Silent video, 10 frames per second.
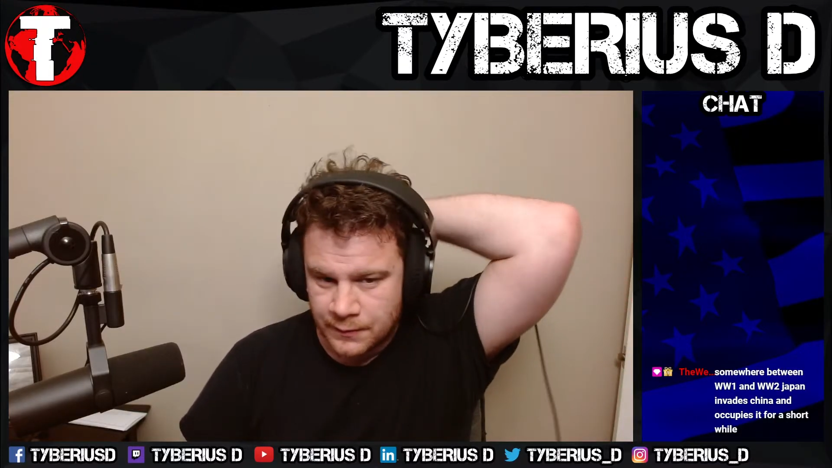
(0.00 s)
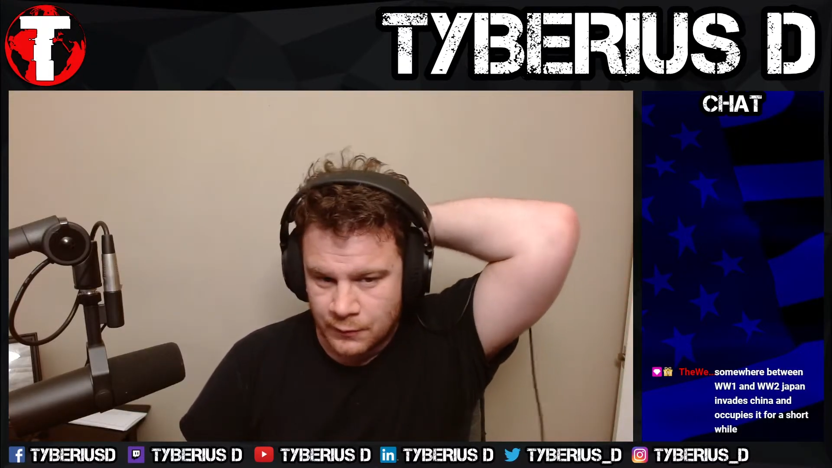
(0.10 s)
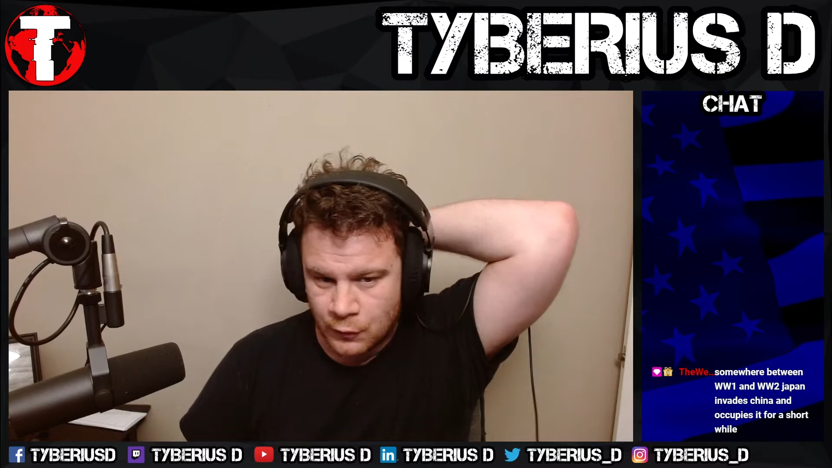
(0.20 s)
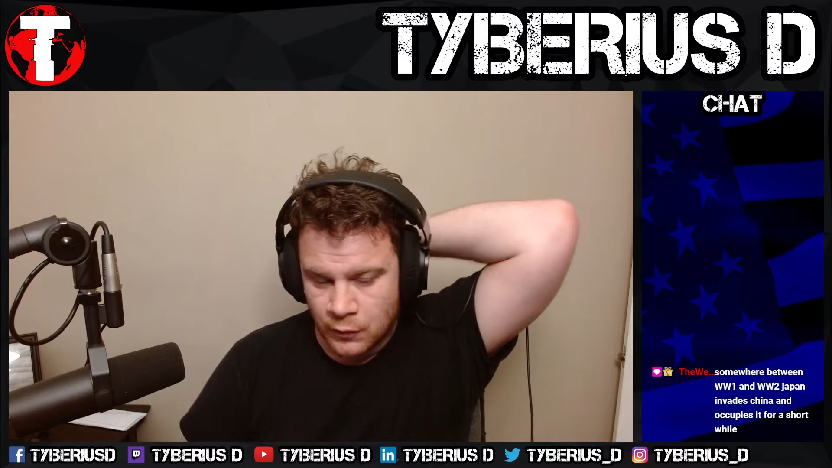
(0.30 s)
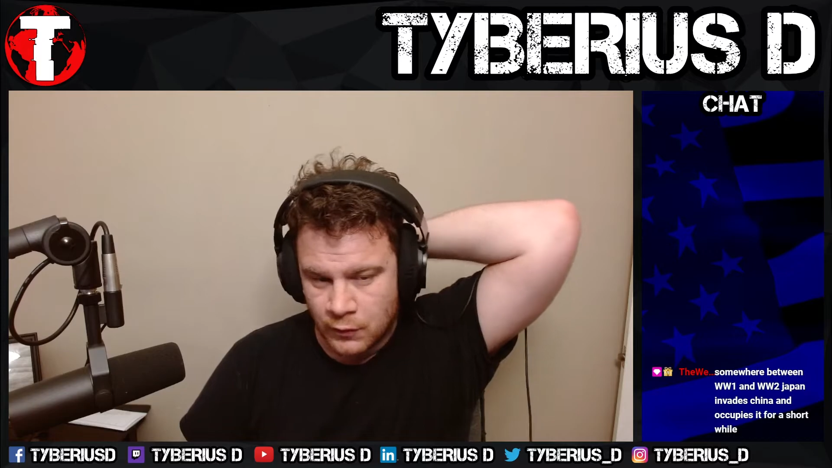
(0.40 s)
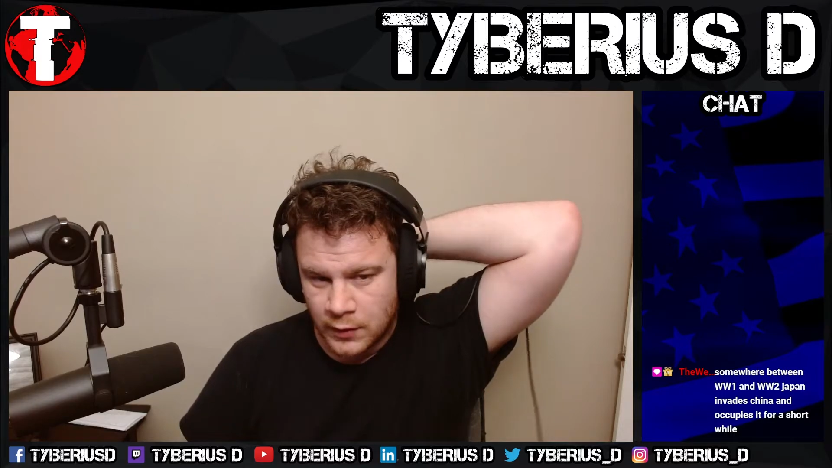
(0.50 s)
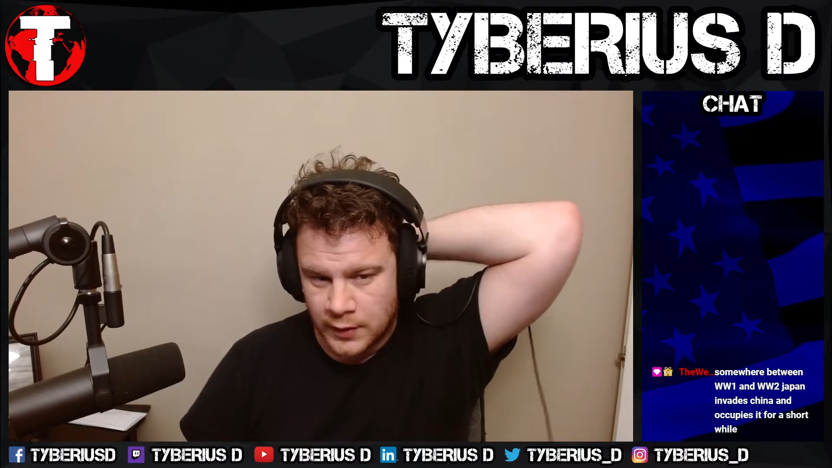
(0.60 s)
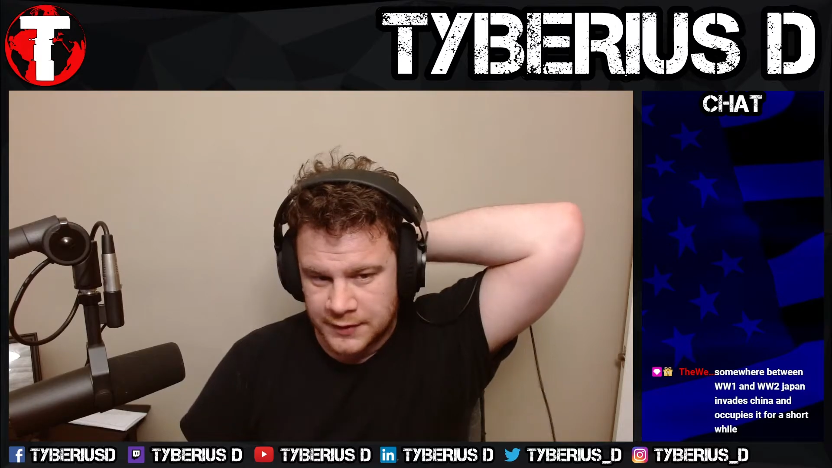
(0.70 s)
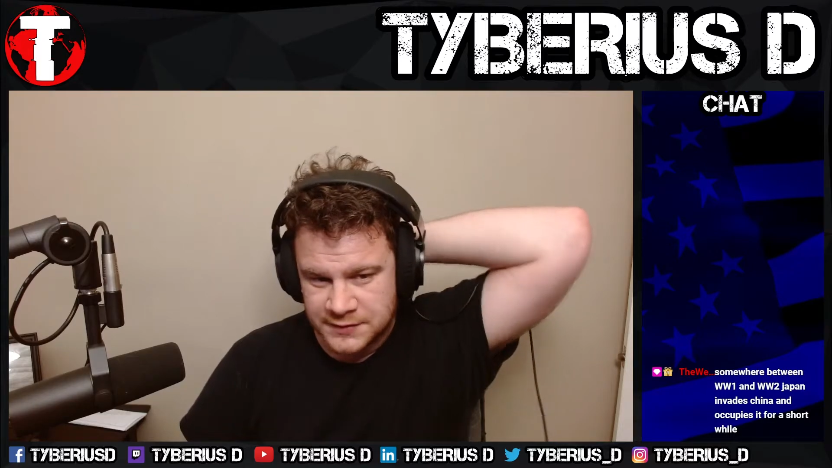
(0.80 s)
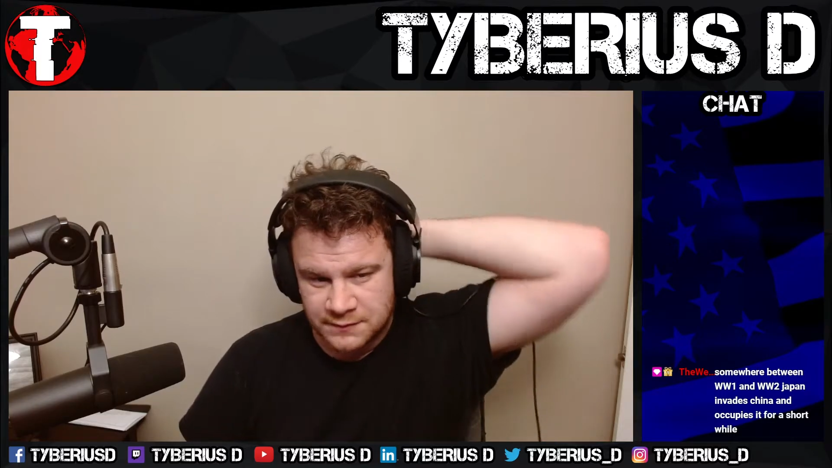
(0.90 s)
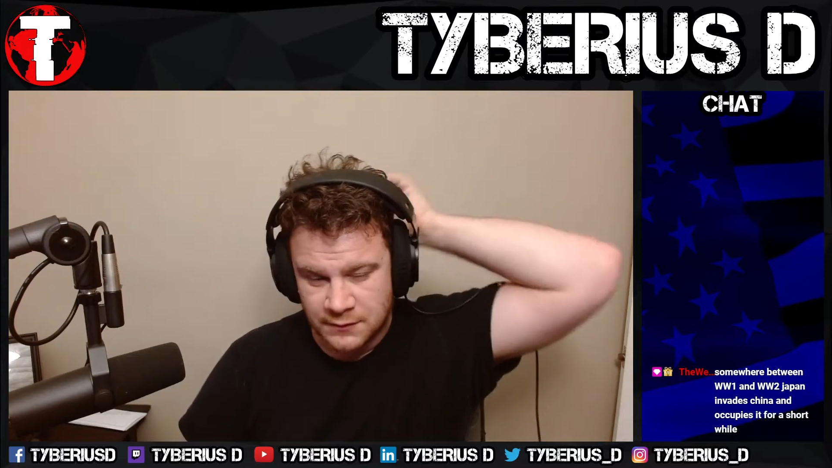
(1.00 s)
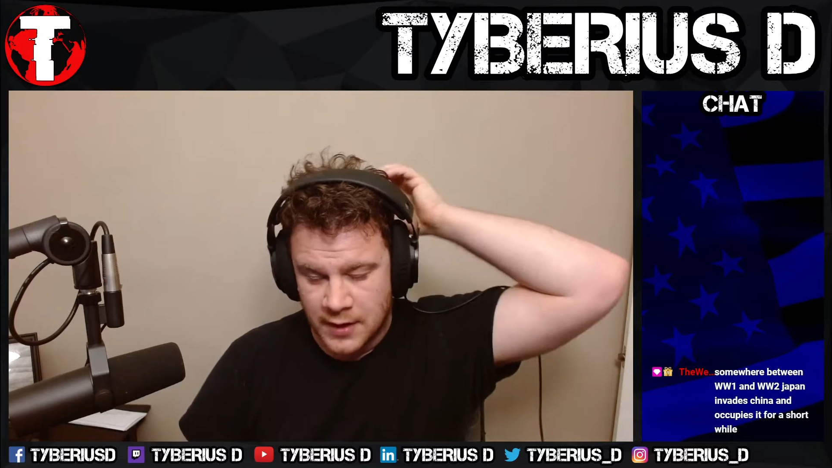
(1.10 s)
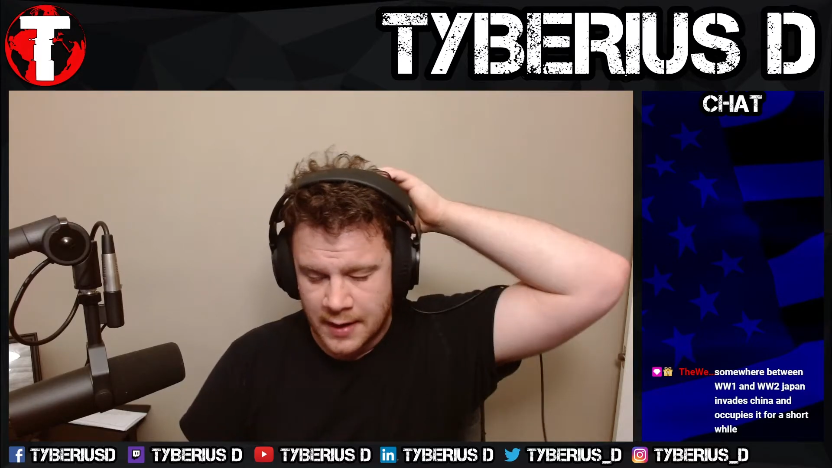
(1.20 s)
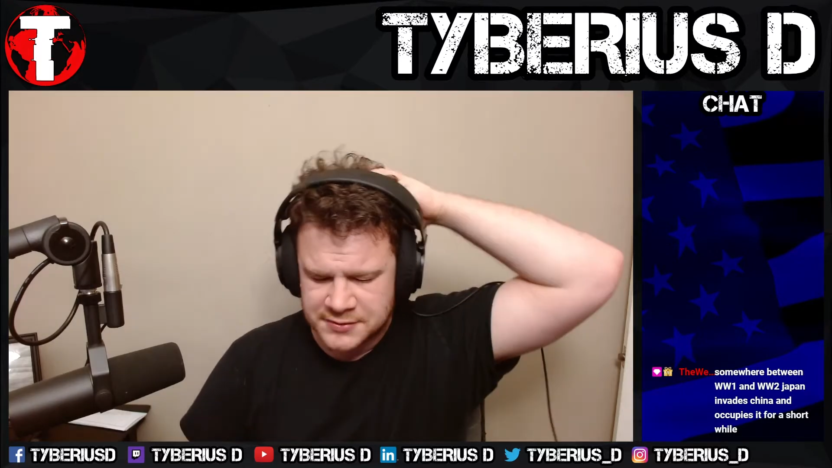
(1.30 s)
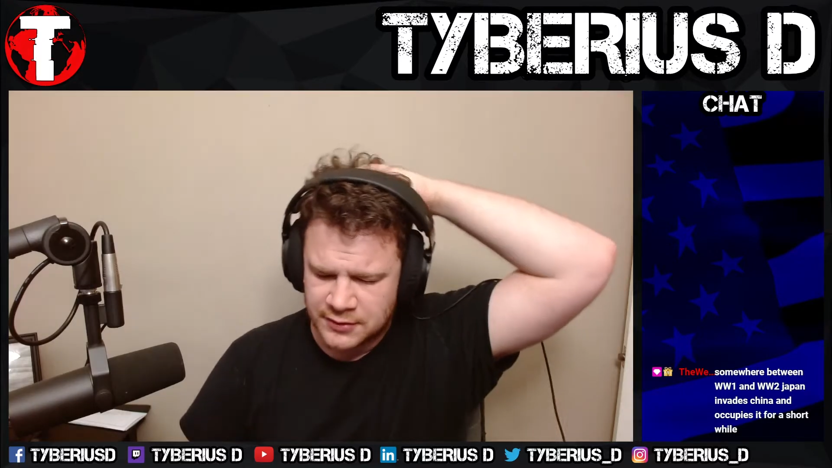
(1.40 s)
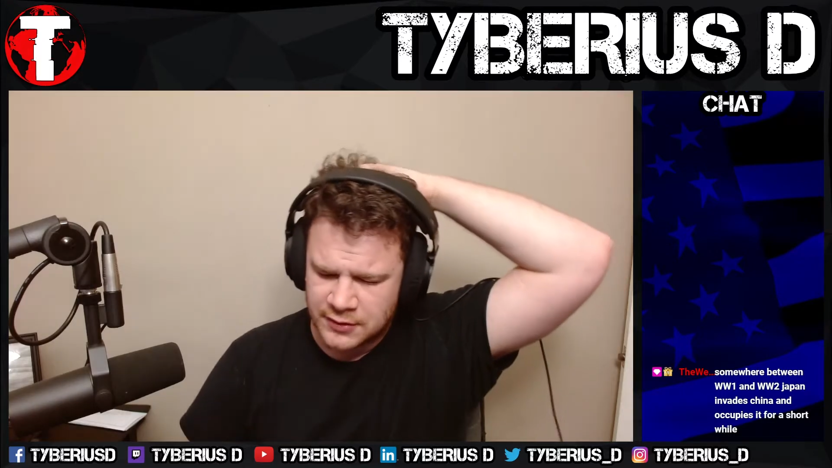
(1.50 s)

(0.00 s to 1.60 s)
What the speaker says: War I has absolutely